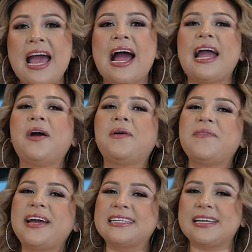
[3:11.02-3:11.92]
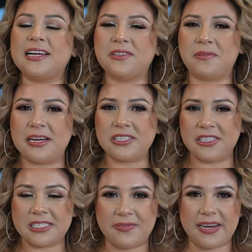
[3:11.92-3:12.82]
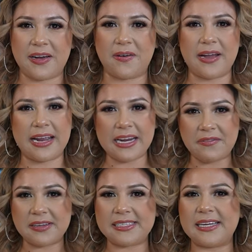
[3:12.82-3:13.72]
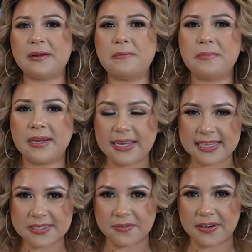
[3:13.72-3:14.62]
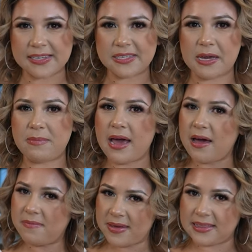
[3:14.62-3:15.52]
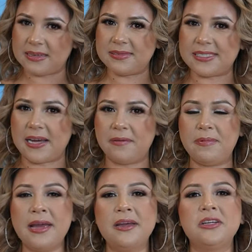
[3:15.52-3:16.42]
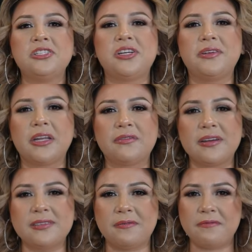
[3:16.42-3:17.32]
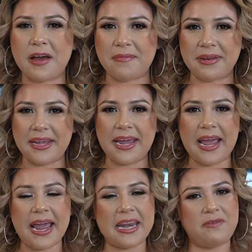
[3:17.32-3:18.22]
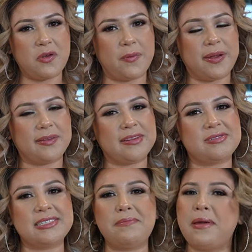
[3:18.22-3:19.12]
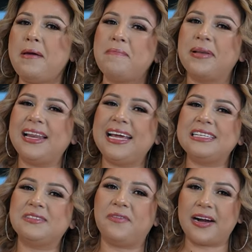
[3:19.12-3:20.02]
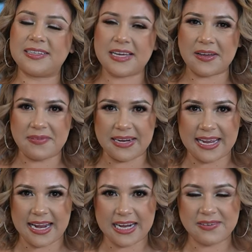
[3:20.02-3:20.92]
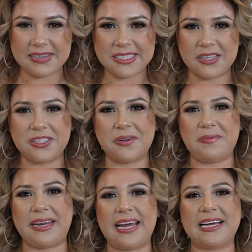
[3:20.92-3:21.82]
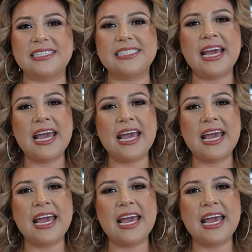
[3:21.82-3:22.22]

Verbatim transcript: I hope you guys enjoyed watching this video and if you did, please don't forget to give me a big thumbs up Share with your friends and family. And if you recreate this recipe, please don't forget to tag me in any of my social medias.